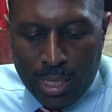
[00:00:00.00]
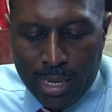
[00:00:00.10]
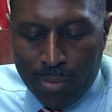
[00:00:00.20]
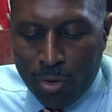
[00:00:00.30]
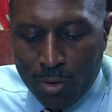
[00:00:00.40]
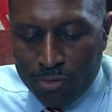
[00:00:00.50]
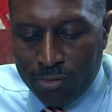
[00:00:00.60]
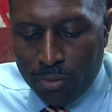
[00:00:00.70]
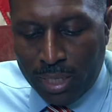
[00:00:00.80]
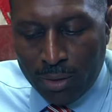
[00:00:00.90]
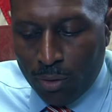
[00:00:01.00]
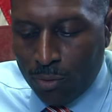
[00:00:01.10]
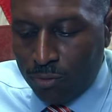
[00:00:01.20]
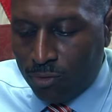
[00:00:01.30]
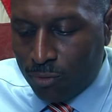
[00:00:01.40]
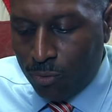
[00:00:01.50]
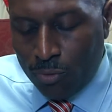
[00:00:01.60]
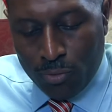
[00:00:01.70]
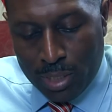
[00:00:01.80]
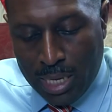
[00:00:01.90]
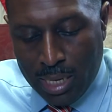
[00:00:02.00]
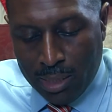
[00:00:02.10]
Now, I'm also an old school guy.